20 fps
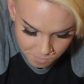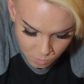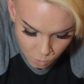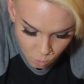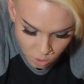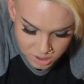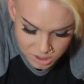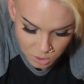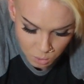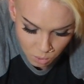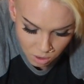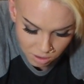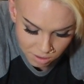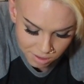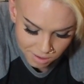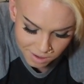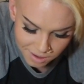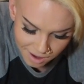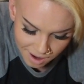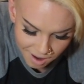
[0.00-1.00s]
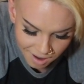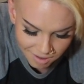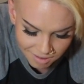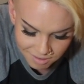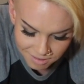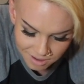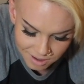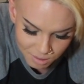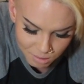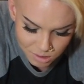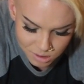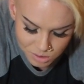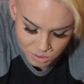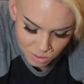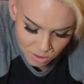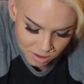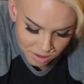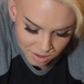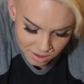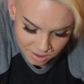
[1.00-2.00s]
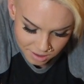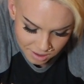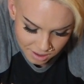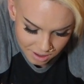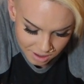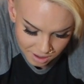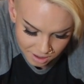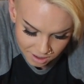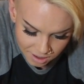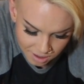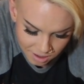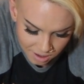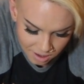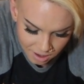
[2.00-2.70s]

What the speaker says: Was it worth it? Yeah, it was worth it. Like,